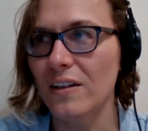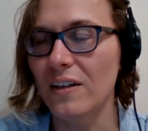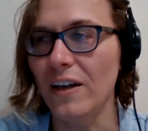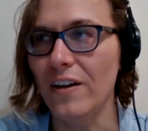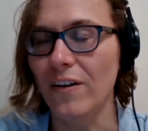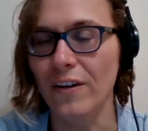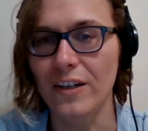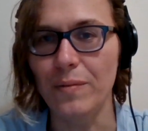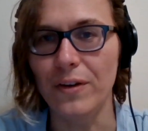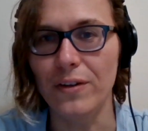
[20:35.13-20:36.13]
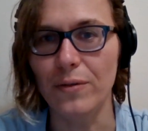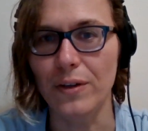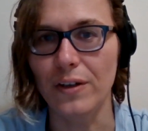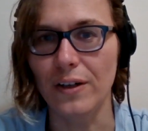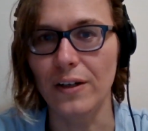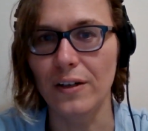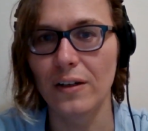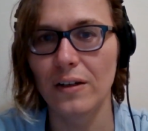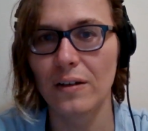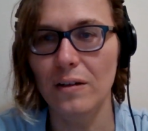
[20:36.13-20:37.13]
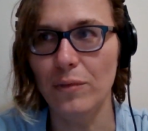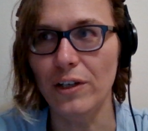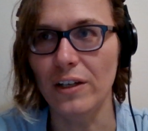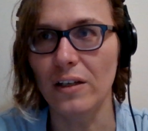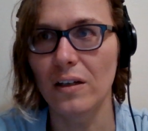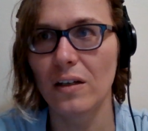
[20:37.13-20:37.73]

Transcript: got into arguments with her, but